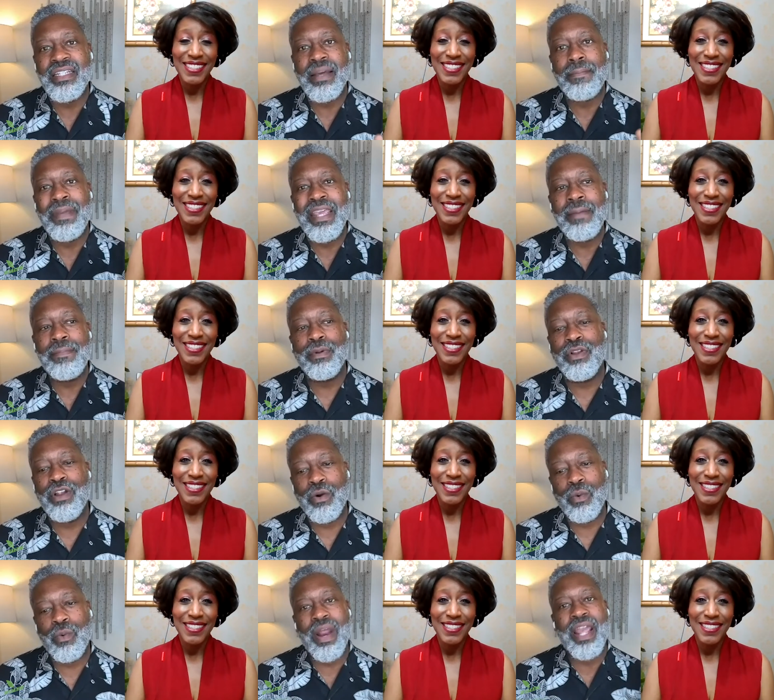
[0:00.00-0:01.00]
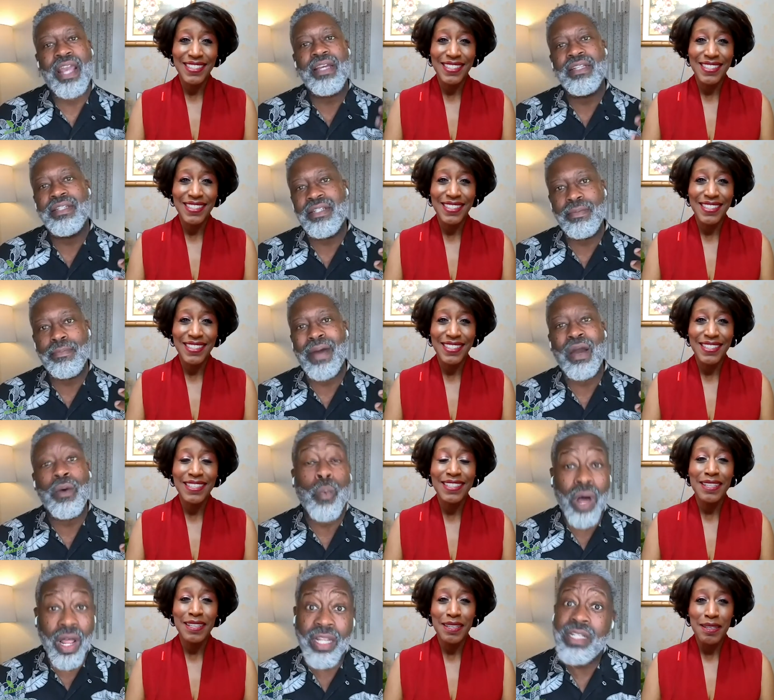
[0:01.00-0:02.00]
Speaker 1: is that people are raised by
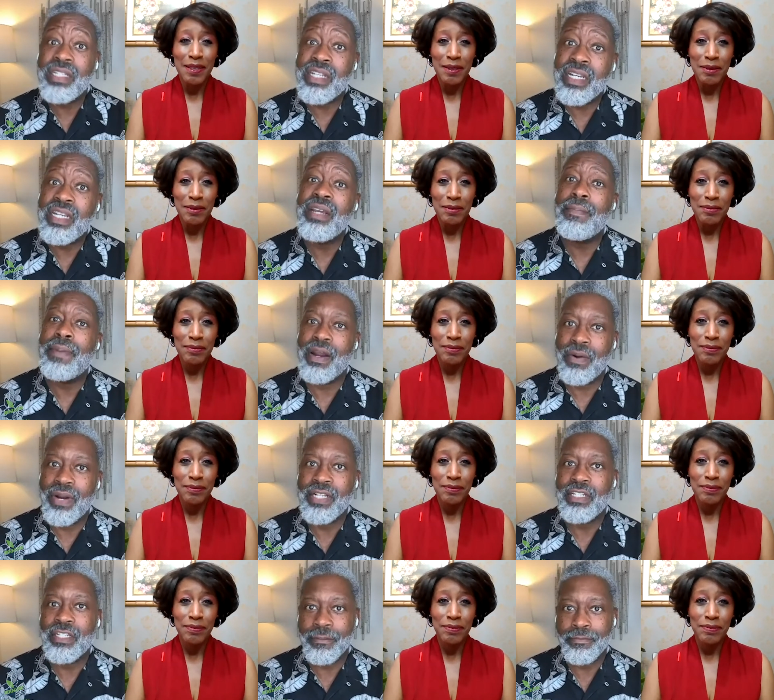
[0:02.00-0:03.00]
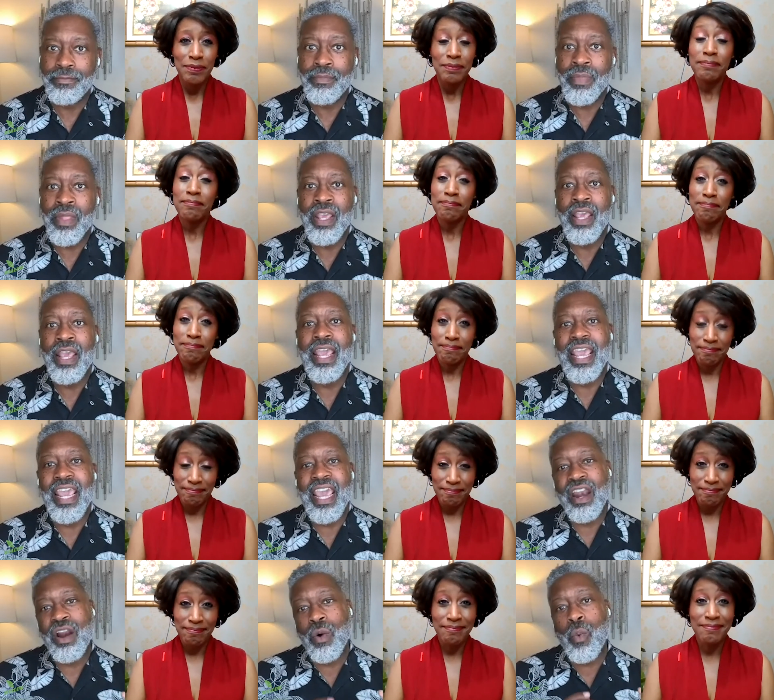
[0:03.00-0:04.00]
well-intending parents
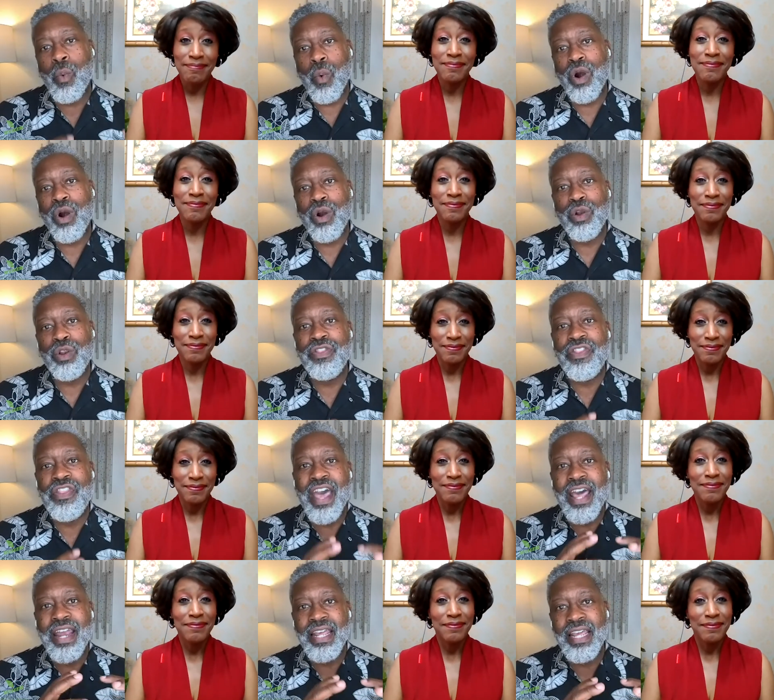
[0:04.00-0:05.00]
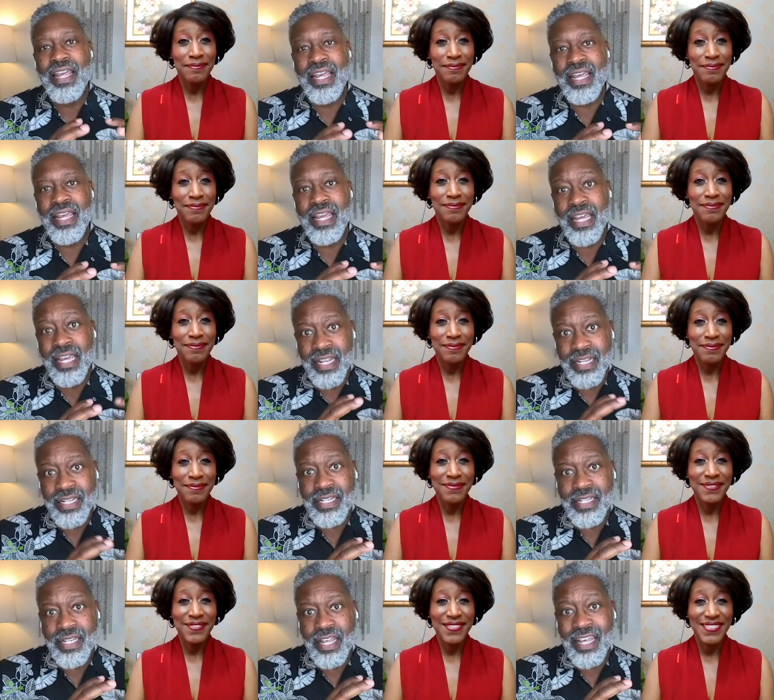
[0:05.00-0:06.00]
mm-hmm. in a world that
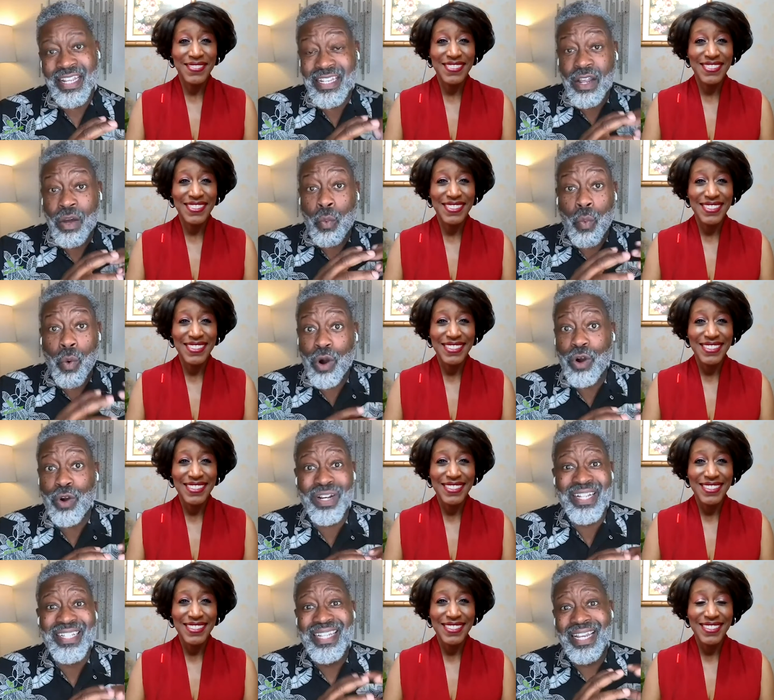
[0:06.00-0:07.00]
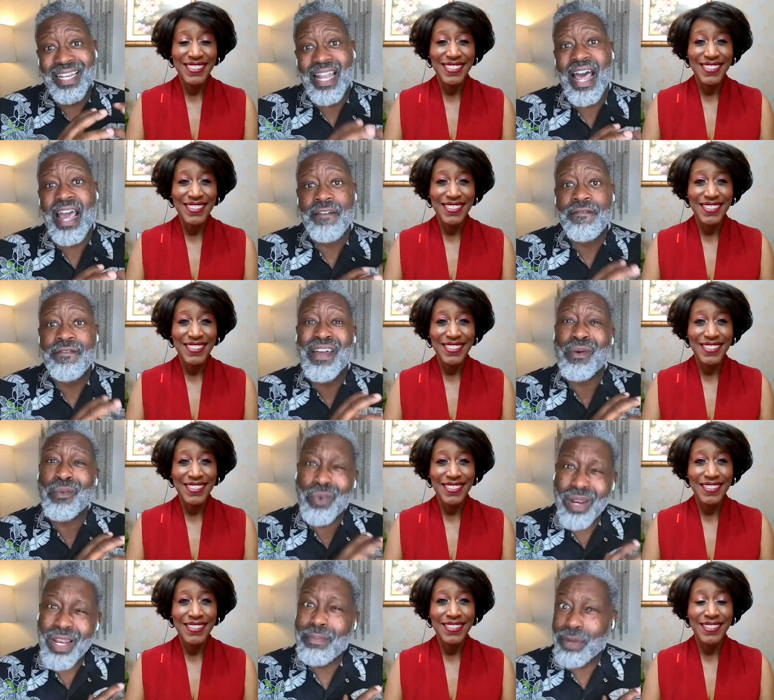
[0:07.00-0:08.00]
is it's a world, it's a life that
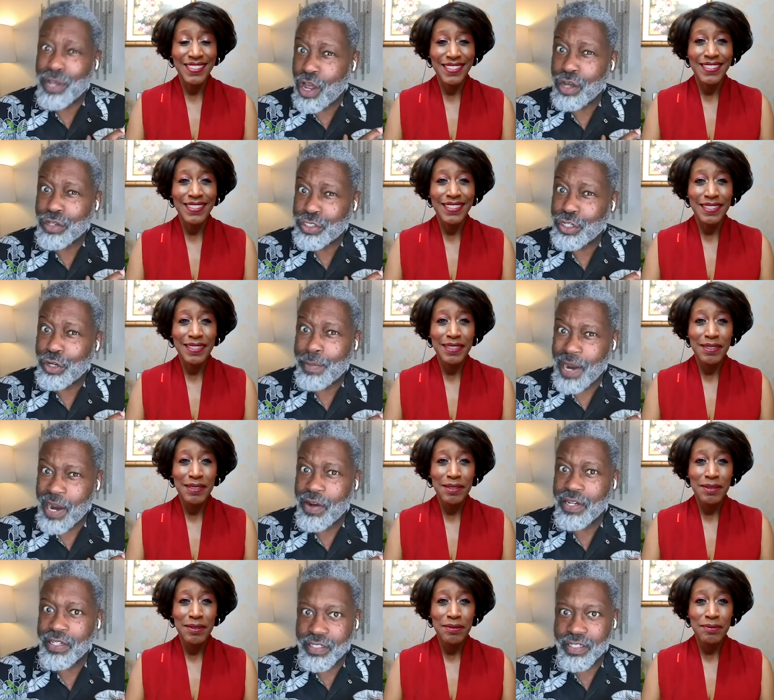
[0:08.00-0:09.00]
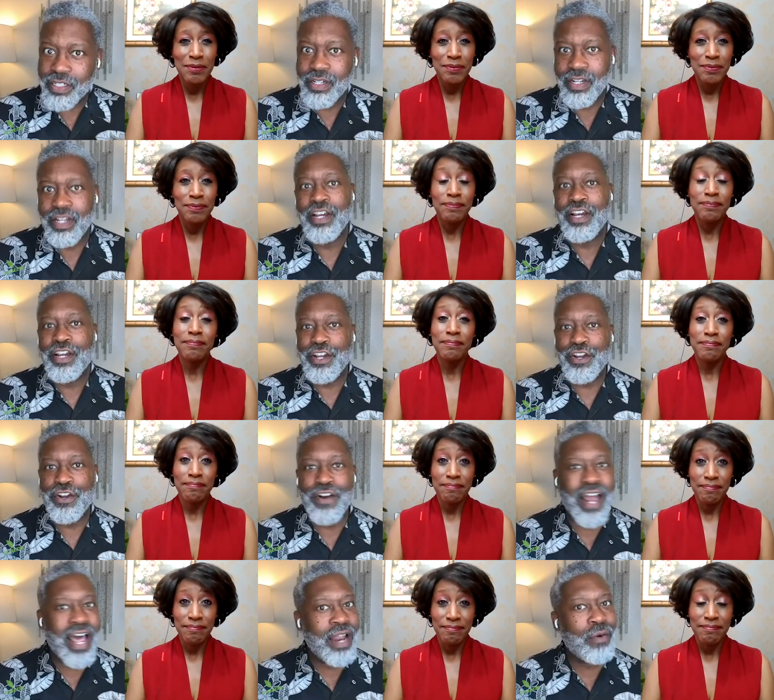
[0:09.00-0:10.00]
really belongs to your parents.
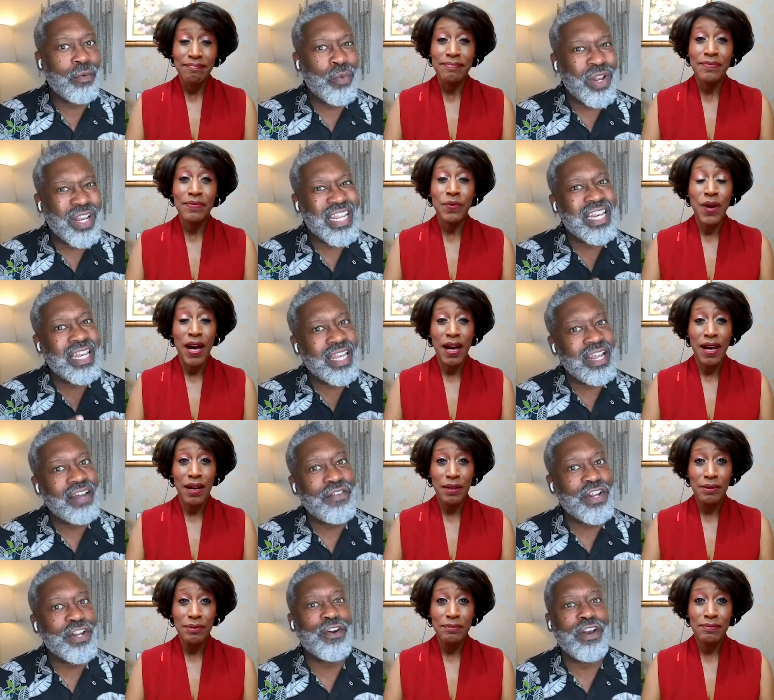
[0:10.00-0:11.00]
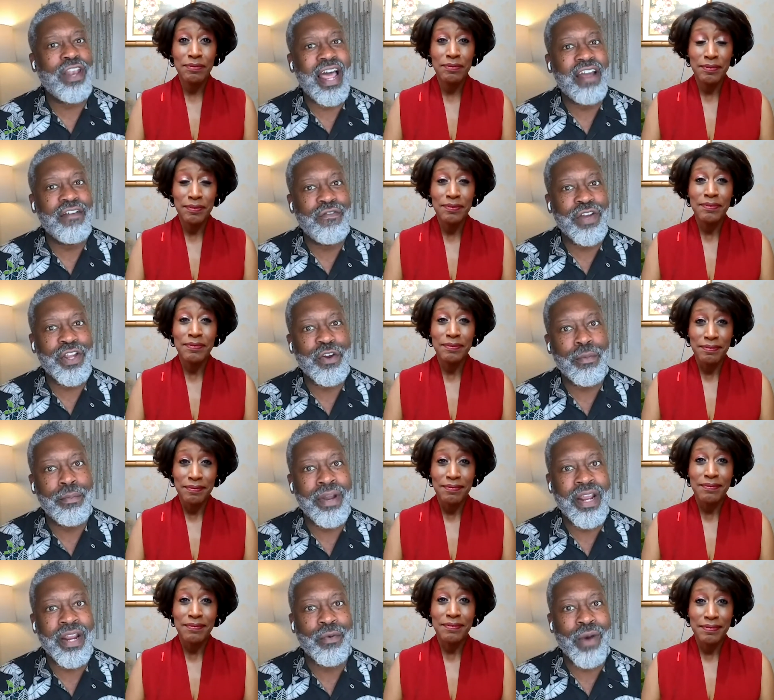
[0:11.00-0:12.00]
You're not really living wow. your life when you're
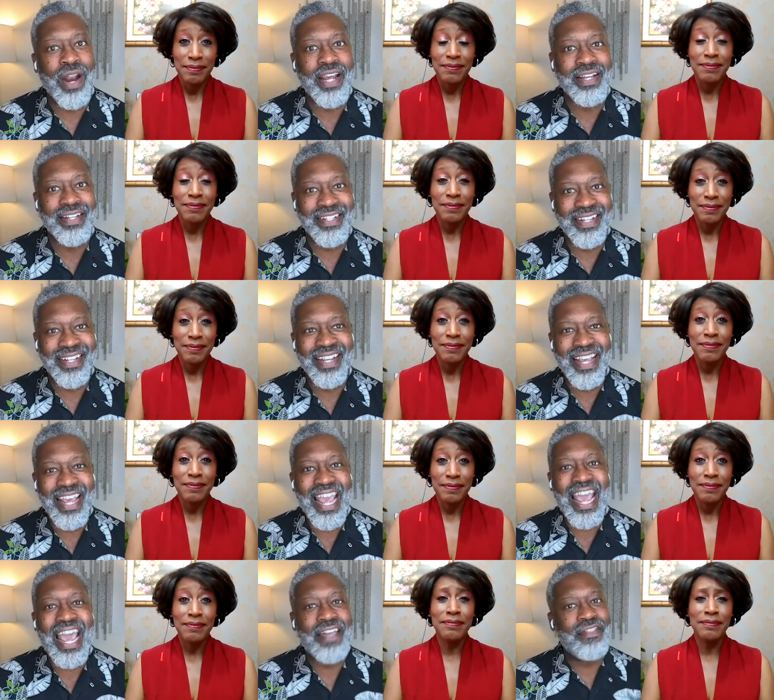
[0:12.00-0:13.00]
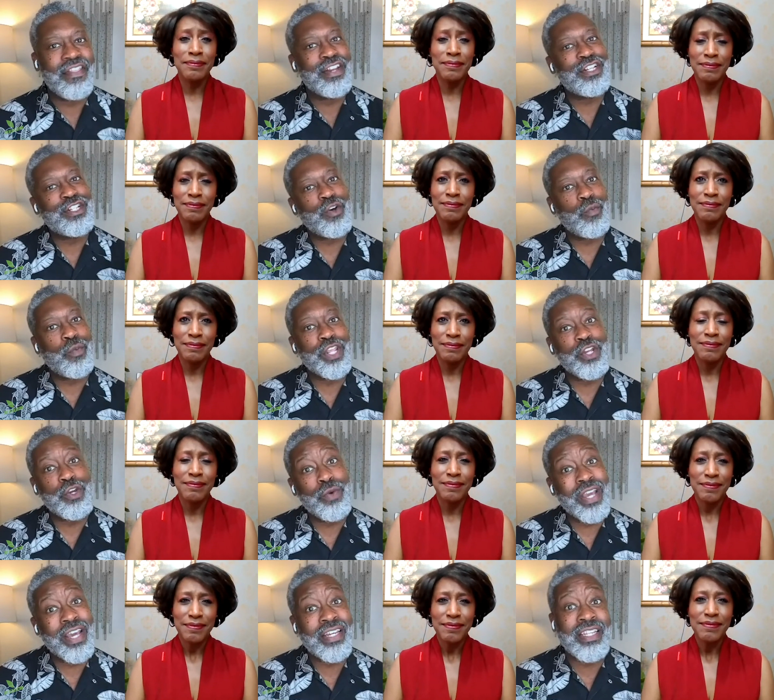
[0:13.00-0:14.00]
being raised. And mm. then so when
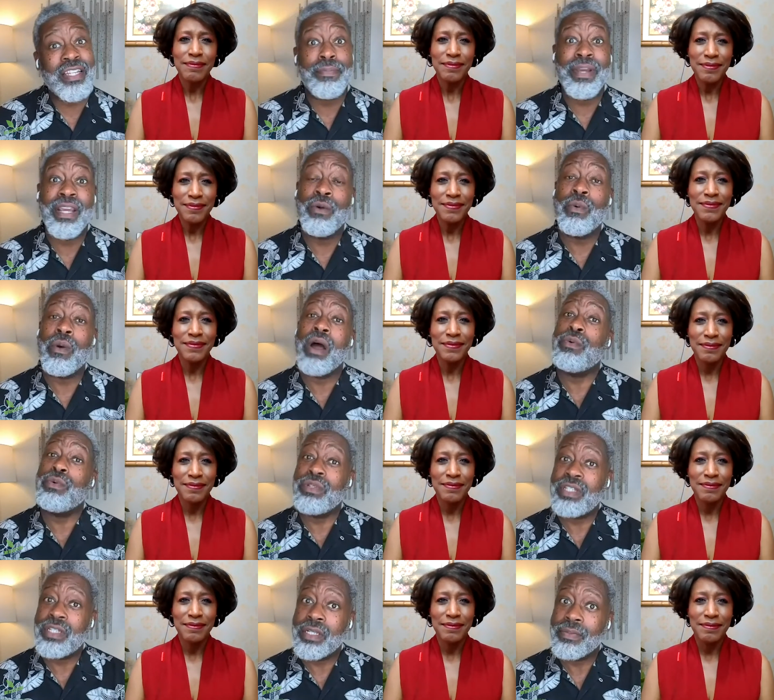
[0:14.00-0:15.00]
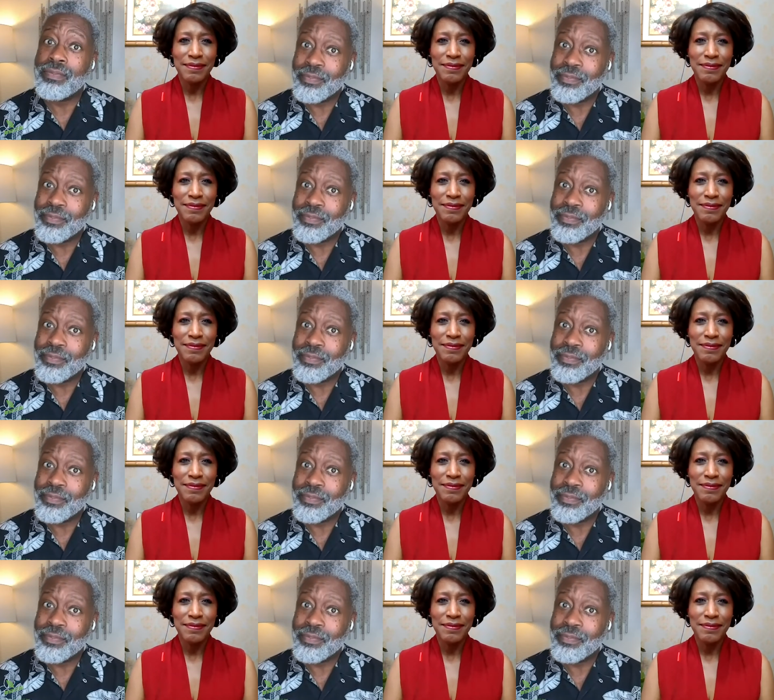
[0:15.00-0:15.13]
you get to be grown,